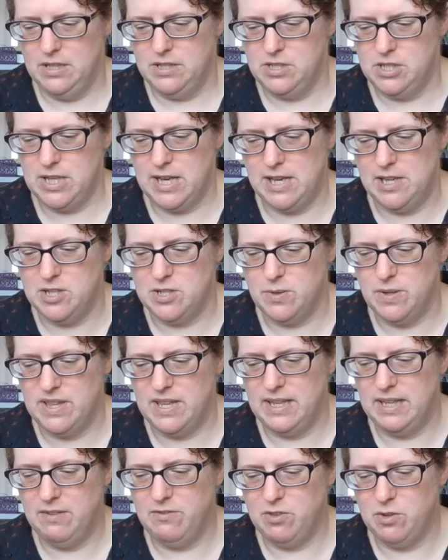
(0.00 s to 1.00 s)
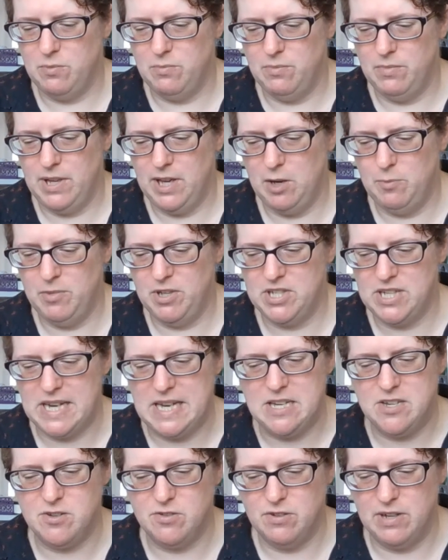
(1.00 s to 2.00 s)
challenge where they give them how much
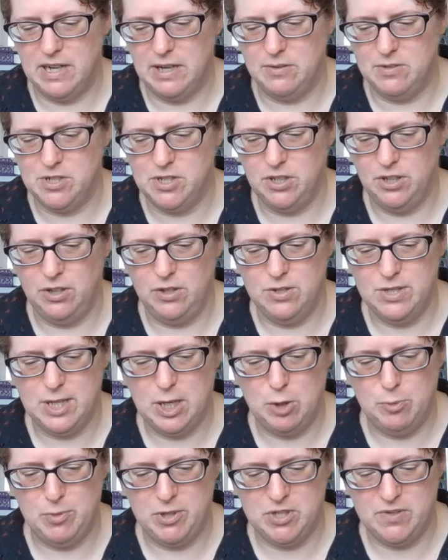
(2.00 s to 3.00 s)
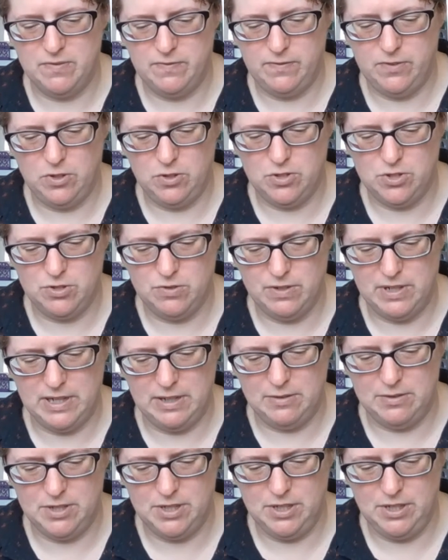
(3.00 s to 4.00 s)
aid you're allowed to use, how much floss you're
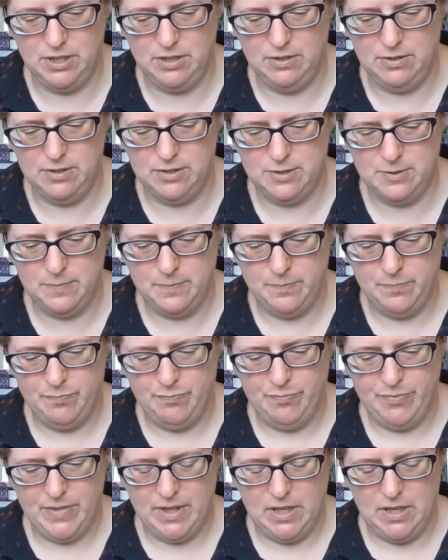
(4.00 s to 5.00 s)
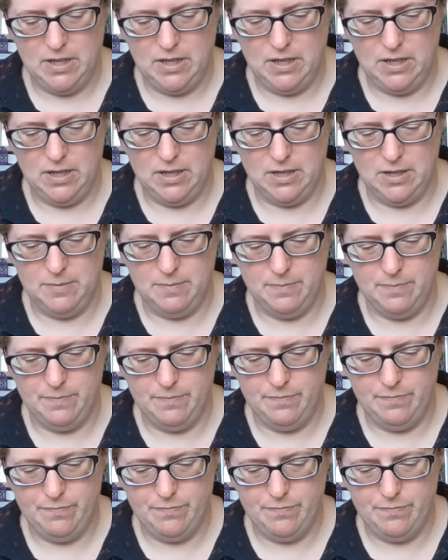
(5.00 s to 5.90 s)
allowed to use, and